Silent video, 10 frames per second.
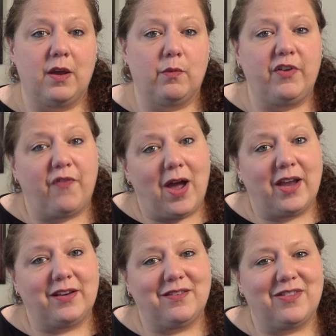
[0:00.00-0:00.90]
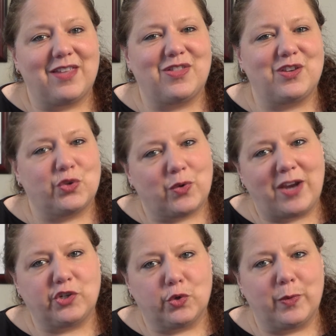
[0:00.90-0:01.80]
we find that the
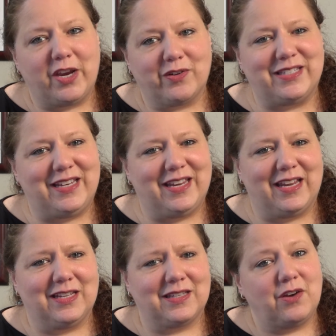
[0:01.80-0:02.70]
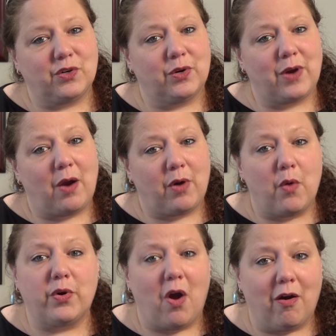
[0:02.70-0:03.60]
treasure we are seeking is under our
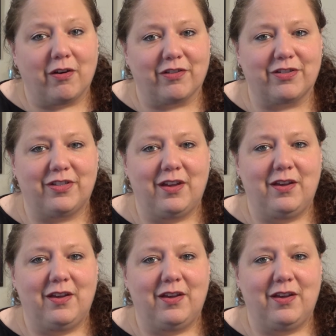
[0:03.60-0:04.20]
own hearth.